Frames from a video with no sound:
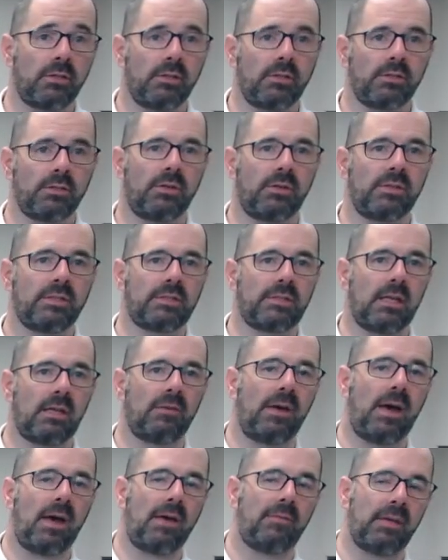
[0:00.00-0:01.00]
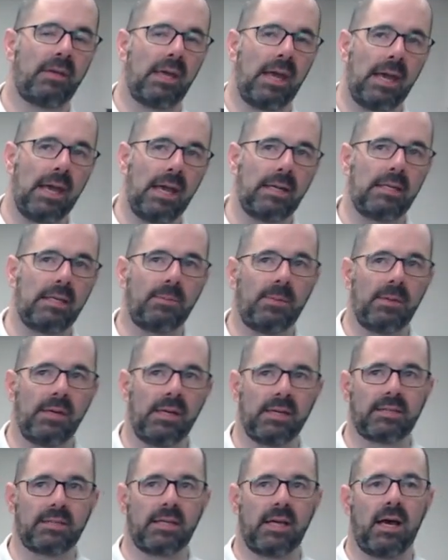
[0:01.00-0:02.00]
So instead of having
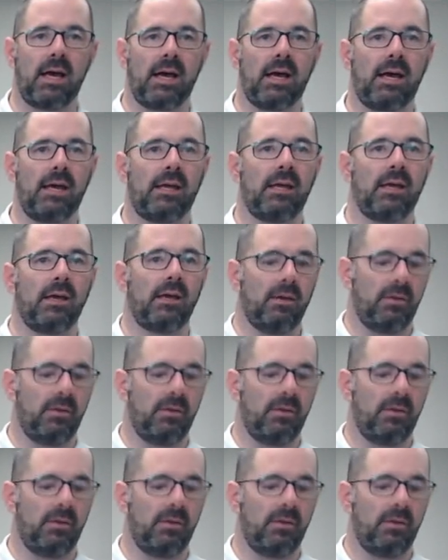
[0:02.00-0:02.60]
80 PSI